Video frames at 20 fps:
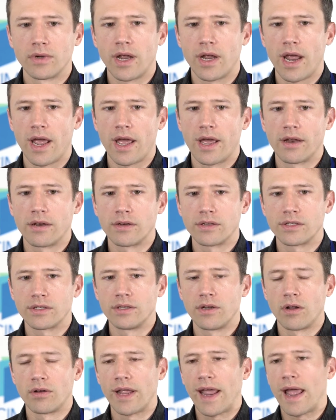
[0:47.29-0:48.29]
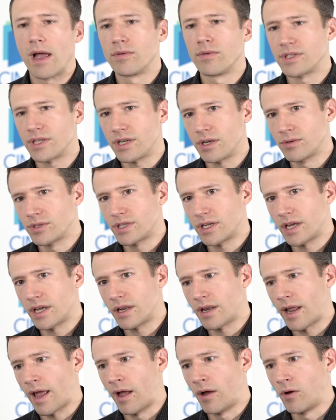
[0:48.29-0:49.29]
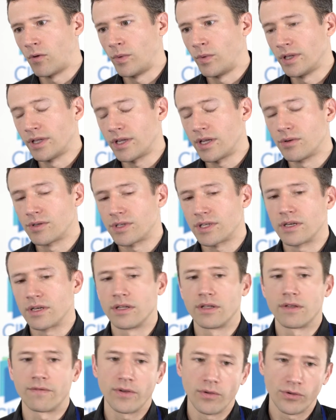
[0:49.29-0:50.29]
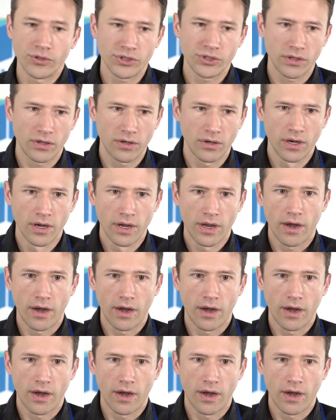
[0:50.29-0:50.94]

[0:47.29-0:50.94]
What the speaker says: And not only how is it using it, how will it use it in the future,